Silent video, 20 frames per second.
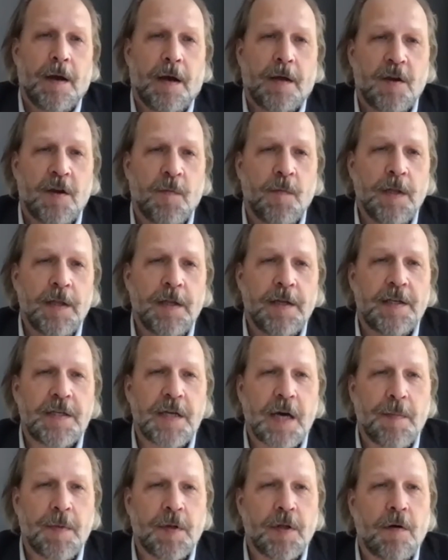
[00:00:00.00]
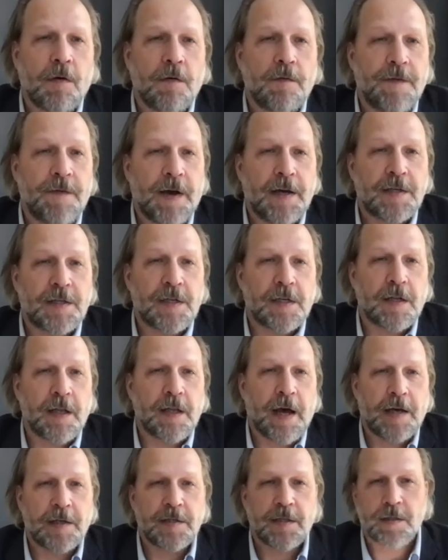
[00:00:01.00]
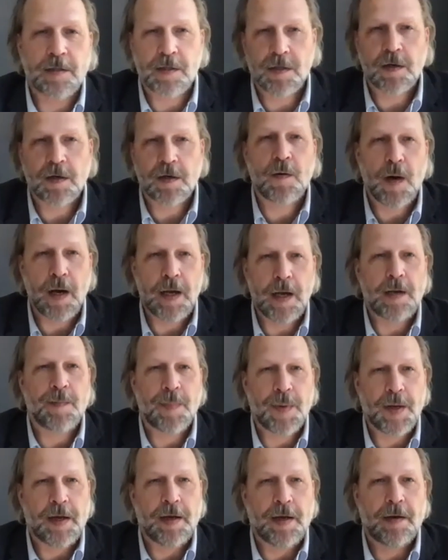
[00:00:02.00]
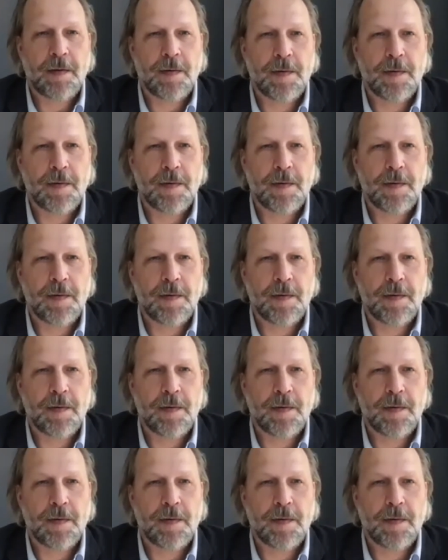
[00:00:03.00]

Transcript: they're really double old-fashioned glasses. They're quite big.